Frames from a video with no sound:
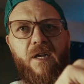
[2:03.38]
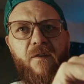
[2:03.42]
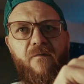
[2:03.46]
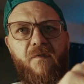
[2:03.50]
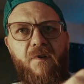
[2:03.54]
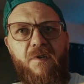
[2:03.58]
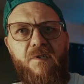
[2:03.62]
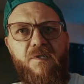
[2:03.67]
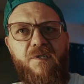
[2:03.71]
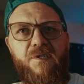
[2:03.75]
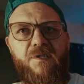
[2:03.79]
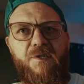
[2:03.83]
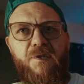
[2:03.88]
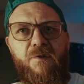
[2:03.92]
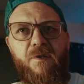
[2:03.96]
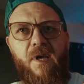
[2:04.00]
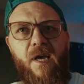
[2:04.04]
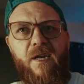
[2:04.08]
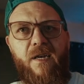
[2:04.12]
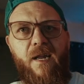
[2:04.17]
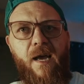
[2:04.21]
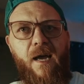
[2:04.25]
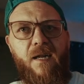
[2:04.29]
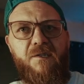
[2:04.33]
if you just do
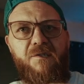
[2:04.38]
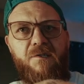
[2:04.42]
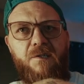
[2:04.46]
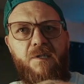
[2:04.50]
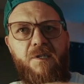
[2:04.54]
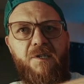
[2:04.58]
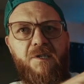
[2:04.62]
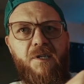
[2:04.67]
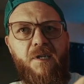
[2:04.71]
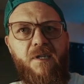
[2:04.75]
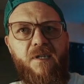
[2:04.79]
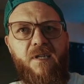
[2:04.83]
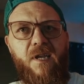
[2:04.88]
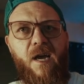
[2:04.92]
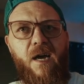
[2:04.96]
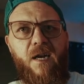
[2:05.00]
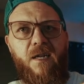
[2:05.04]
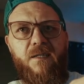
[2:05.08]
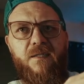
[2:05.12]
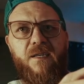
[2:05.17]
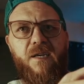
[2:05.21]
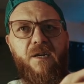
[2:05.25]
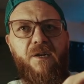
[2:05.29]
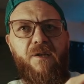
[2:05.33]
that naturally, you can kind
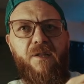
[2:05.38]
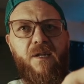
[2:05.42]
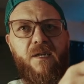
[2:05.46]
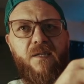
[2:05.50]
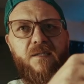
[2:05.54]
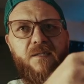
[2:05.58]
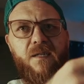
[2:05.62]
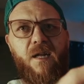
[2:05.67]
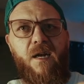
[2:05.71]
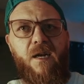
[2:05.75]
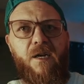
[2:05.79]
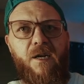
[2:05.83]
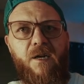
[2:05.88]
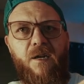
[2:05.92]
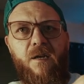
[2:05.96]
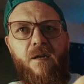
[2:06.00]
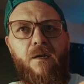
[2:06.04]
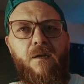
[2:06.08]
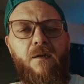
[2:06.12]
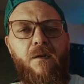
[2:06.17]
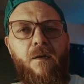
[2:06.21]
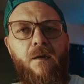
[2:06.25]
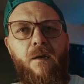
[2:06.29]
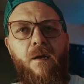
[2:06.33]
of tell that it's not
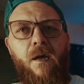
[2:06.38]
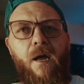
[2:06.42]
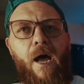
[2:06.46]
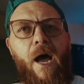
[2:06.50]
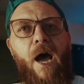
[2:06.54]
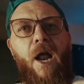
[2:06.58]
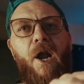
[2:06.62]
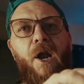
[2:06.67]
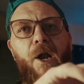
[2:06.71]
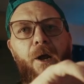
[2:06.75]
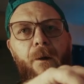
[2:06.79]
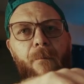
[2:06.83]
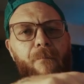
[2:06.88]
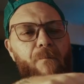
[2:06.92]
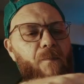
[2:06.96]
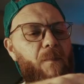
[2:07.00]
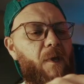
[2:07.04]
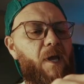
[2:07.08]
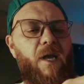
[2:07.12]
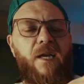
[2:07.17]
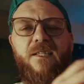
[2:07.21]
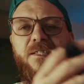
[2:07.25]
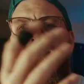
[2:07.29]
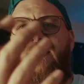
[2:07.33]
gonna, I don't know.
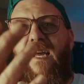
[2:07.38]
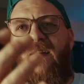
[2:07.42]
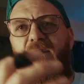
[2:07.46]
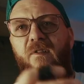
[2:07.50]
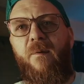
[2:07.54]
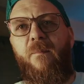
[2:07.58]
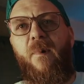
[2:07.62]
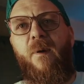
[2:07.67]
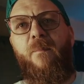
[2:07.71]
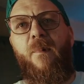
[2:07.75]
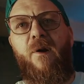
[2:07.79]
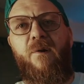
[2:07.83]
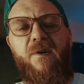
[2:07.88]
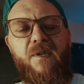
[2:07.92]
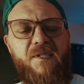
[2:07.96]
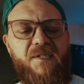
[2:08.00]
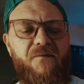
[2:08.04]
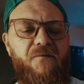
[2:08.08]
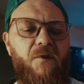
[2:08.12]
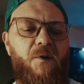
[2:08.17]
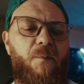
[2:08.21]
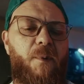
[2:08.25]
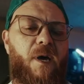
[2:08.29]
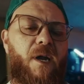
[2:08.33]
It's definitely made my
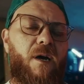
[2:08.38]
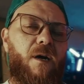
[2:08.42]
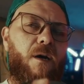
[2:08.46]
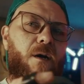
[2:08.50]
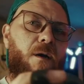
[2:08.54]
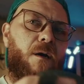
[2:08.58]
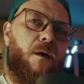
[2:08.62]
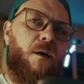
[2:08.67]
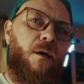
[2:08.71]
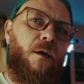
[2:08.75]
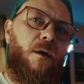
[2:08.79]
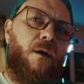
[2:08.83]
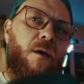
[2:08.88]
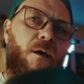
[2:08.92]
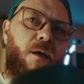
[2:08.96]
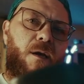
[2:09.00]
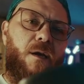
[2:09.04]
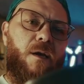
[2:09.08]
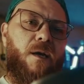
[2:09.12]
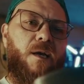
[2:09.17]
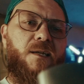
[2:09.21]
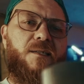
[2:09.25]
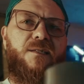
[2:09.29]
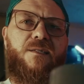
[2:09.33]
wrist feel better.
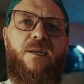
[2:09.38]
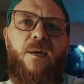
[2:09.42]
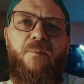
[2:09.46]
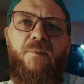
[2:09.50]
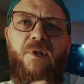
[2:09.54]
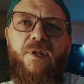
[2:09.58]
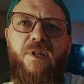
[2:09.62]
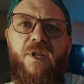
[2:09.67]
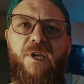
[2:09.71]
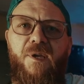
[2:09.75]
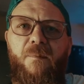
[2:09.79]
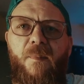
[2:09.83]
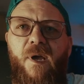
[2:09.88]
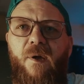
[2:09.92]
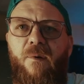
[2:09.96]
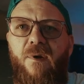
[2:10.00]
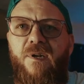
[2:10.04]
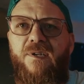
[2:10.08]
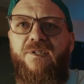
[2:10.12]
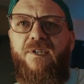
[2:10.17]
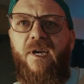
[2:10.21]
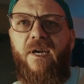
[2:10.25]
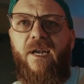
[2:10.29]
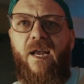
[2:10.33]
It's something that you may
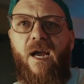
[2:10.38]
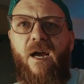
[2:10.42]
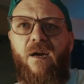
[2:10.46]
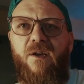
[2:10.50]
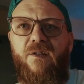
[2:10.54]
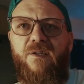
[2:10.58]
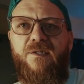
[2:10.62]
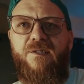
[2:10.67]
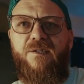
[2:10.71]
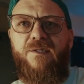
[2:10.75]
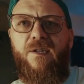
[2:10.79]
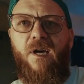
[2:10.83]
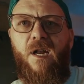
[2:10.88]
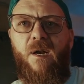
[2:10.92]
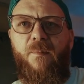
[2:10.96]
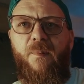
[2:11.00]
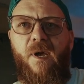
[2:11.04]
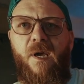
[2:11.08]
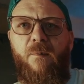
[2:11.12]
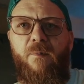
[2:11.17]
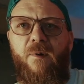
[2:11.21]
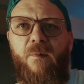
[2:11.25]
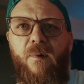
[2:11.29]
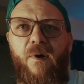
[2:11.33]
want to check out. This is not a
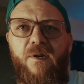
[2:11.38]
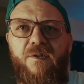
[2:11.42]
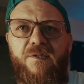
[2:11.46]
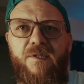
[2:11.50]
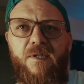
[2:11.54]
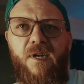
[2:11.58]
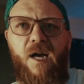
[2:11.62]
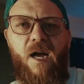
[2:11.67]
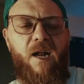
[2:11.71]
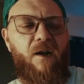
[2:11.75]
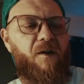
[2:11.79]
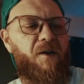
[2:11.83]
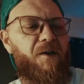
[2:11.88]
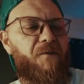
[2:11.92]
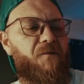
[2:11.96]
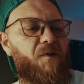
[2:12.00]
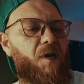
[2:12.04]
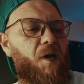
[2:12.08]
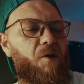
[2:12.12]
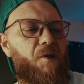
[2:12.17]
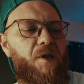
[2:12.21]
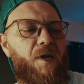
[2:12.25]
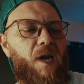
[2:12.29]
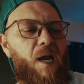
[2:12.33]
paid promotion. I don't even
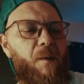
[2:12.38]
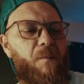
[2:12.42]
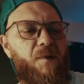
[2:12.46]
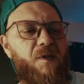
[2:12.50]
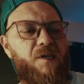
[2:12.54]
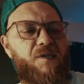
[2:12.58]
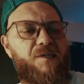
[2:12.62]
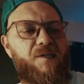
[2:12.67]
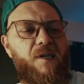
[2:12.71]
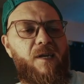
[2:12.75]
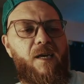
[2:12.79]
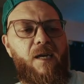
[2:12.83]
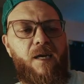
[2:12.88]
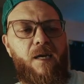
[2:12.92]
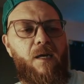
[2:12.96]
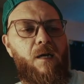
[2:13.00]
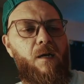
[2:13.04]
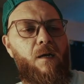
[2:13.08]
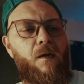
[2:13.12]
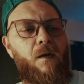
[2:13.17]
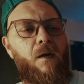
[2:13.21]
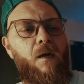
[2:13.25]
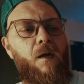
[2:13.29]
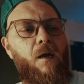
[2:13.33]
know the name of this thing.
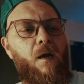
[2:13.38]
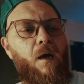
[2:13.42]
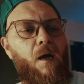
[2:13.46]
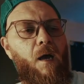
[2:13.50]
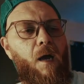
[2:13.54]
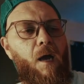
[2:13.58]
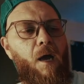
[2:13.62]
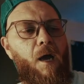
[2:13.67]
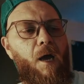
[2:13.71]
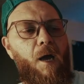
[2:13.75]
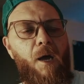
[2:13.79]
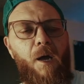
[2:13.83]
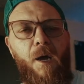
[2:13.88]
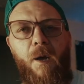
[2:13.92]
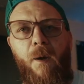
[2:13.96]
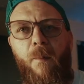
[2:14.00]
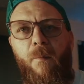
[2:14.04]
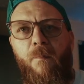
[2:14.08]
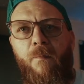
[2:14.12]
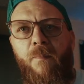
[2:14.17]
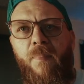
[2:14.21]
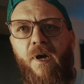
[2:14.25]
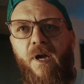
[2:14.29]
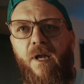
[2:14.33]

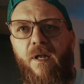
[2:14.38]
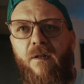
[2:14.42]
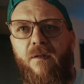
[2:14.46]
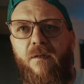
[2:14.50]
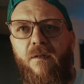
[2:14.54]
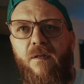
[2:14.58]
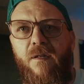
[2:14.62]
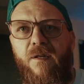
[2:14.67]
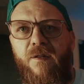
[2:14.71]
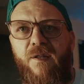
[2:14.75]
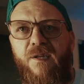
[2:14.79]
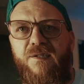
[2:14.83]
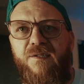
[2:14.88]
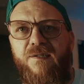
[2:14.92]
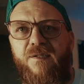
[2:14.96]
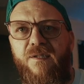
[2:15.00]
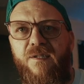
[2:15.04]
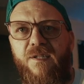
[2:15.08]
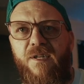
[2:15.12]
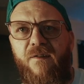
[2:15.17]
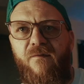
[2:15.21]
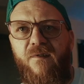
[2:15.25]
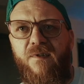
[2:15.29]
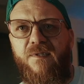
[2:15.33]
But this
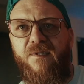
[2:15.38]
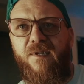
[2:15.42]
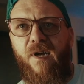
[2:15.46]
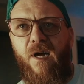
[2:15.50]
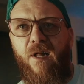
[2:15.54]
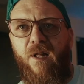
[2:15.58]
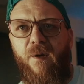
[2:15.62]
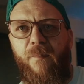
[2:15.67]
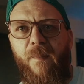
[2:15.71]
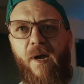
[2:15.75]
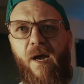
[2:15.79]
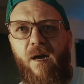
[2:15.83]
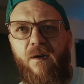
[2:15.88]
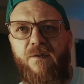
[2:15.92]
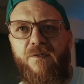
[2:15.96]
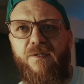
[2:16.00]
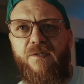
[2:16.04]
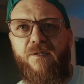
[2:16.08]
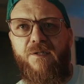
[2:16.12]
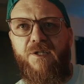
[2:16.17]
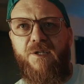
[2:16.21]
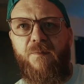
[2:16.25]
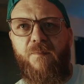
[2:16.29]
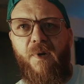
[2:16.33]
is a different style of
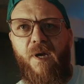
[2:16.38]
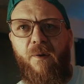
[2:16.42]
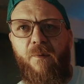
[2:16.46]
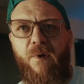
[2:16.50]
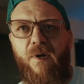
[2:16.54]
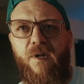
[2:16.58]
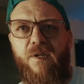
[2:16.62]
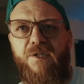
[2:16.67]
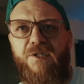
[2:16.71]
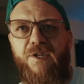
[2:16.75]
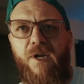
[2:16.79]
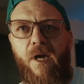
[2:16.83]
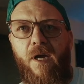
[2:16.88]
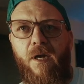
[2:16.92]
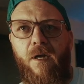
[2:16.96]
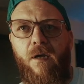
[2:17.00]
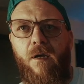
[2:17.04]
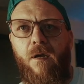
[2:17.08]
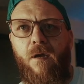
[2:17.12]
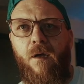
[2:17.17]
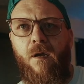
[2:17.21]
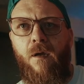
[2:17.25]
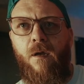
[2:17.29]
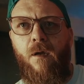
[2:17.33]
mouse you may want to check
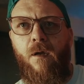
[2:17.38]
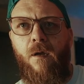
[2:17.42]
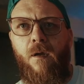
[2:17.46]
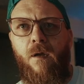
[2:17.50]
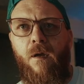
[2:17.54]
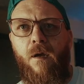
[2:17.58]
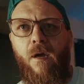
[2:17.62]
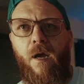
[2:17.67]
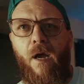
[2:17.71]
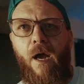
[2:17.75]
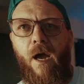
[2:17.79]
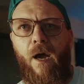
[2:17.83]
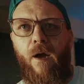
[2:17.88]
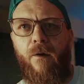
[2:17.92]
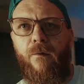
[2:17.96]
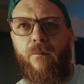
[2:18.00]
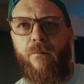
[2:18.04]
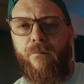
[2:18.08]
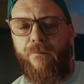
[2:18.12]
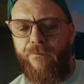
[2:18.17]
out.